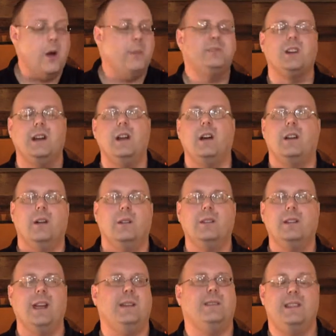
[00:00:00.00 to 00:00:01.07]
no, I'm sorry, no, no,
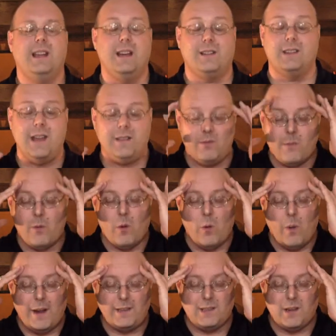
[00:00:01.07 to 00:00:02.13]
okay, because no, I don't remember
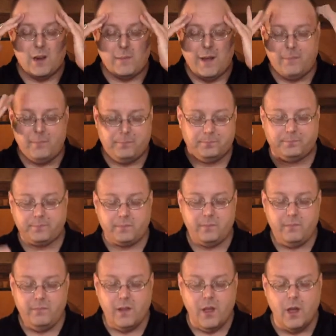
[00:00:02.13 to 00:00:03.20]
what wine he's talking about.
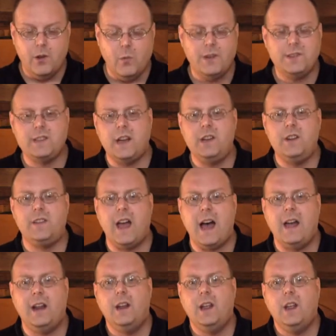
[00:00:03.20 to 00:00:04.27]
On the one side, you've
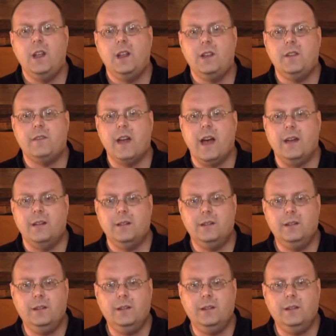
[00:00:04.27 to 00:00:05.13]
got you've got